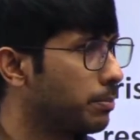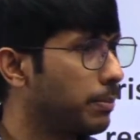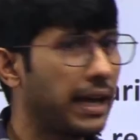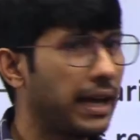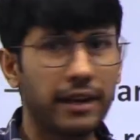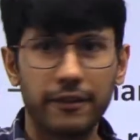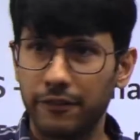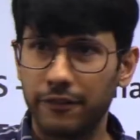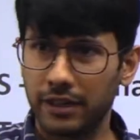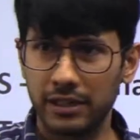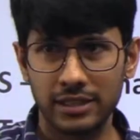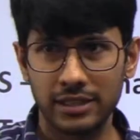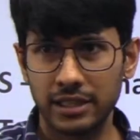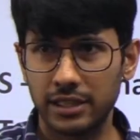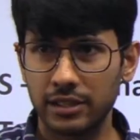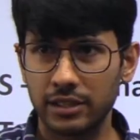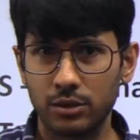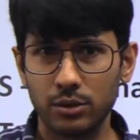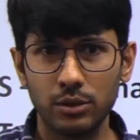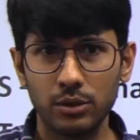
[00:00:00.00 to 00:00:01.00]
Paraphrase it
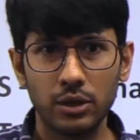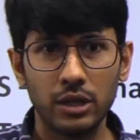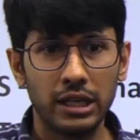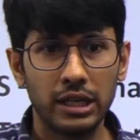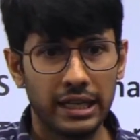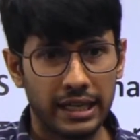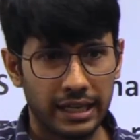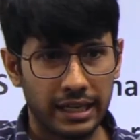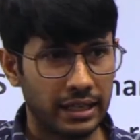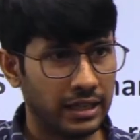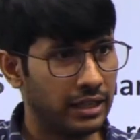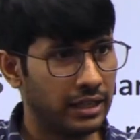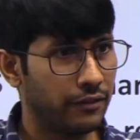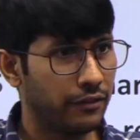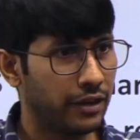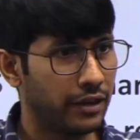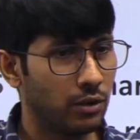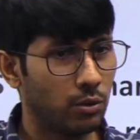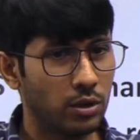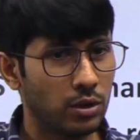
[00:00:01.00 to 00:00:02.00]
into
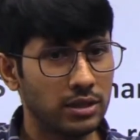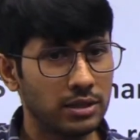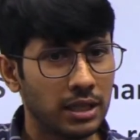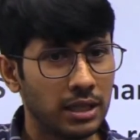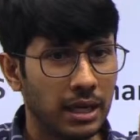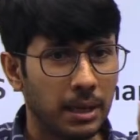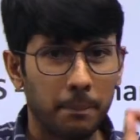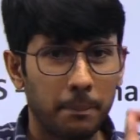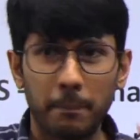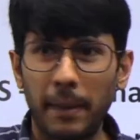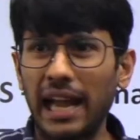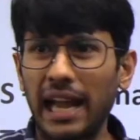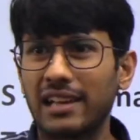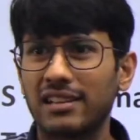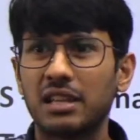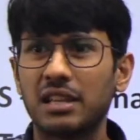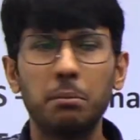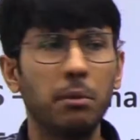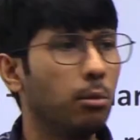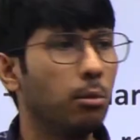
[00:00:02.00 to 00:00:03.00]
different words.
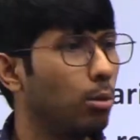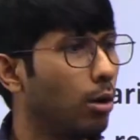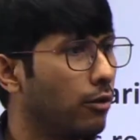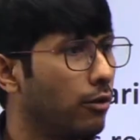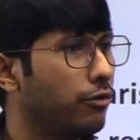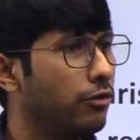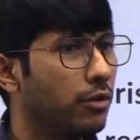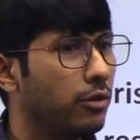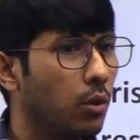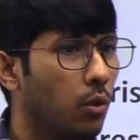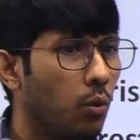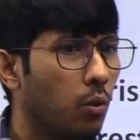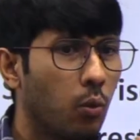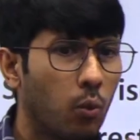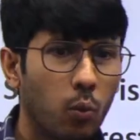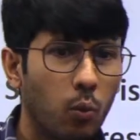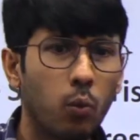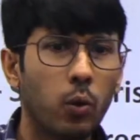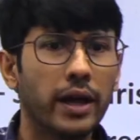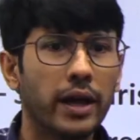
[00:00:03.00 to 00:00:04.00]
Maximum of
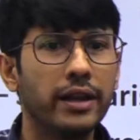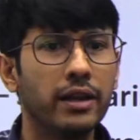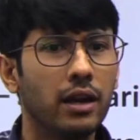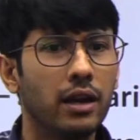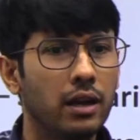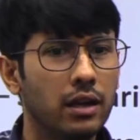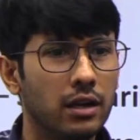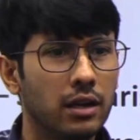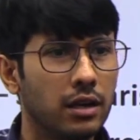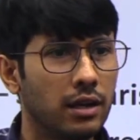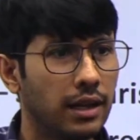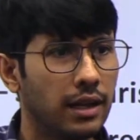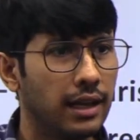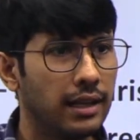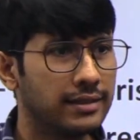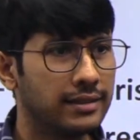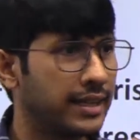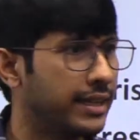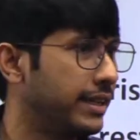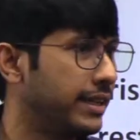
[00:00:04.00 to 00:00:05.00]
one
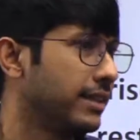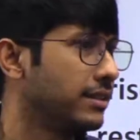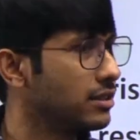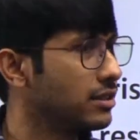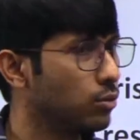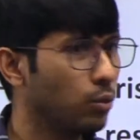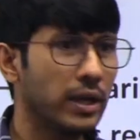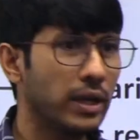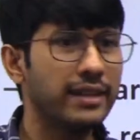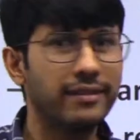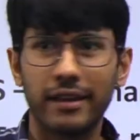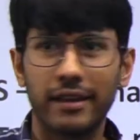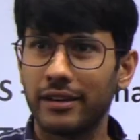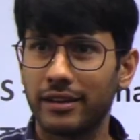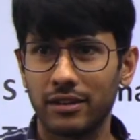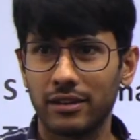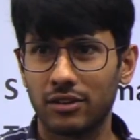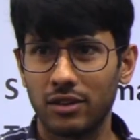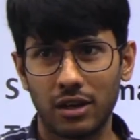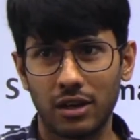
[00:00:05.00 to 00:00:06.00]
sentence. One
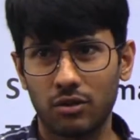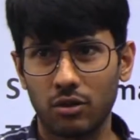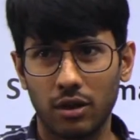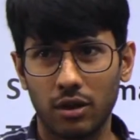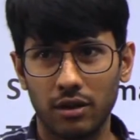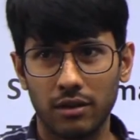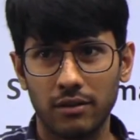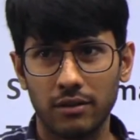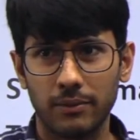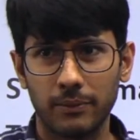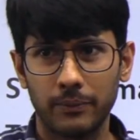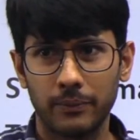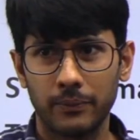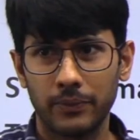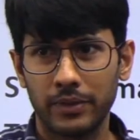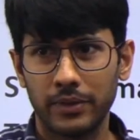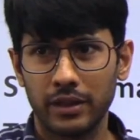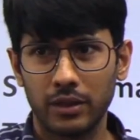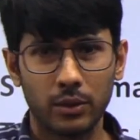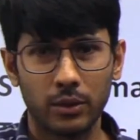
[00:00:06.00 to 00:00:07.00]
sentence, that's all.
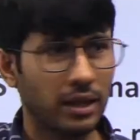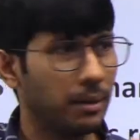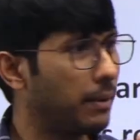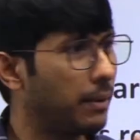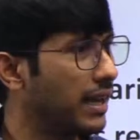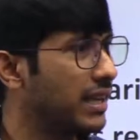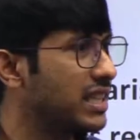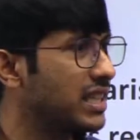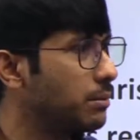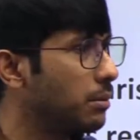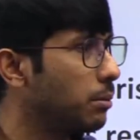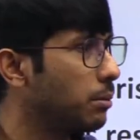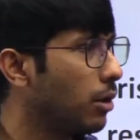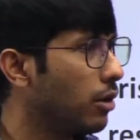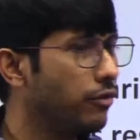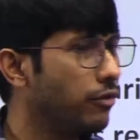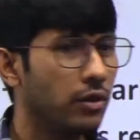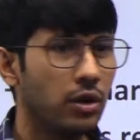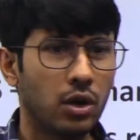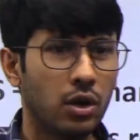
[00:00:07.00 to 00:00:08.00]
Okay, maximum
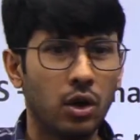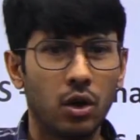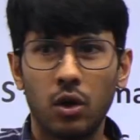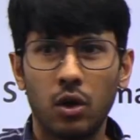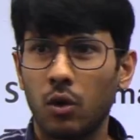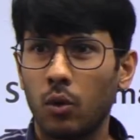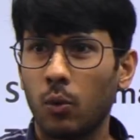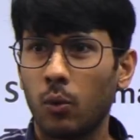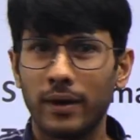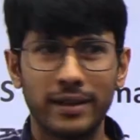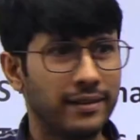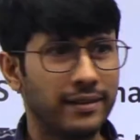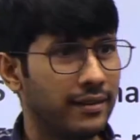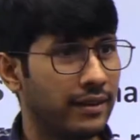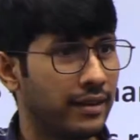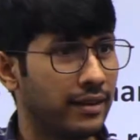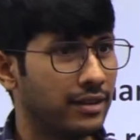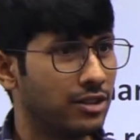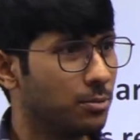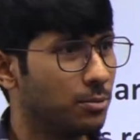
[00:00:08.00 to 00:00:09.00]
of one
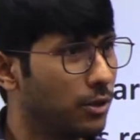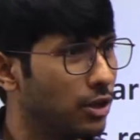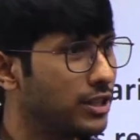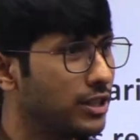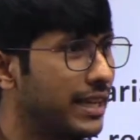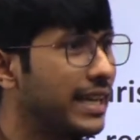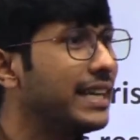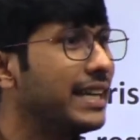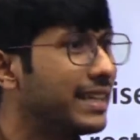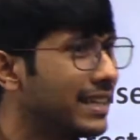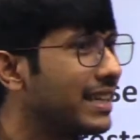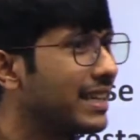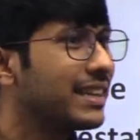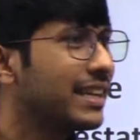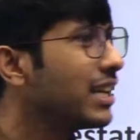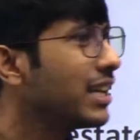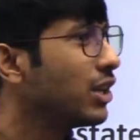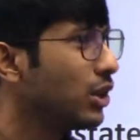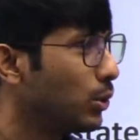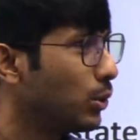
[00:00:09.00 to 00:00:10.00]
sentence. Because again,
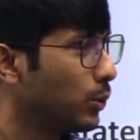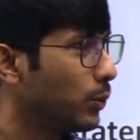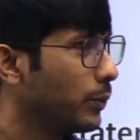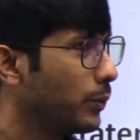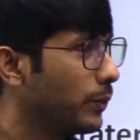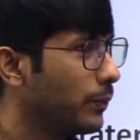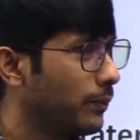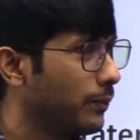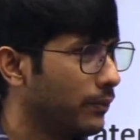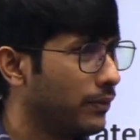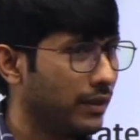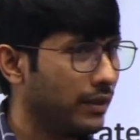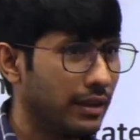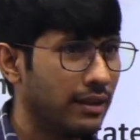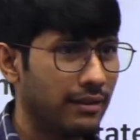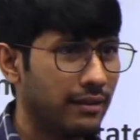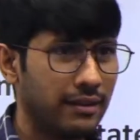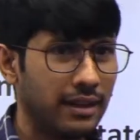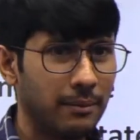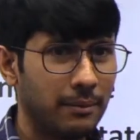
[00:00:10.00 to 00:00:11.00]
nothing new.
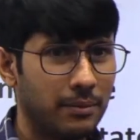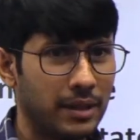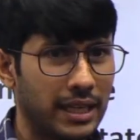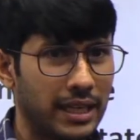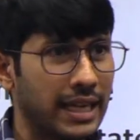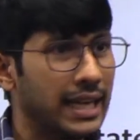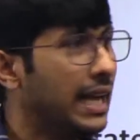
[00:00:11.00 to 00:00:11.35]
Same thing.